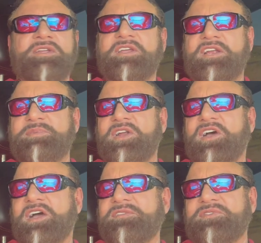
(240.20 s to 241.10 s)
and I've been
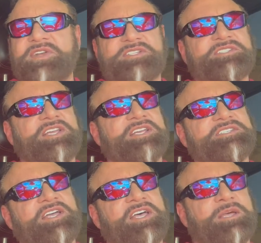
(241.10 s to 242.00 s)
offering sex
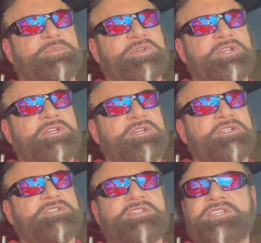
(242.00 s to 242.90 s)
up
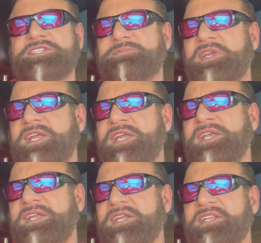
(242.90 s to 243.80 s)
to these
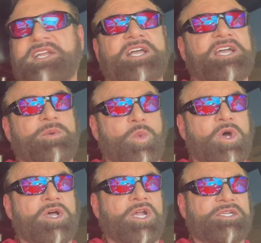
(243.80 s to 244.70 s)
men that I
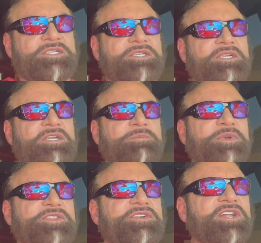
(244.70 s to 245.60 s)
want
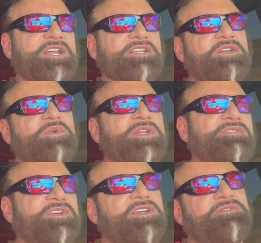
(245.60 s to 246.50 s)
but they're not going
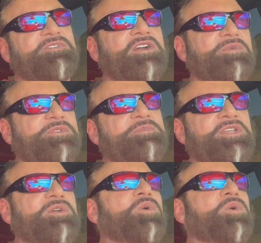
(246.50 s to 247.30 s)
very far with me,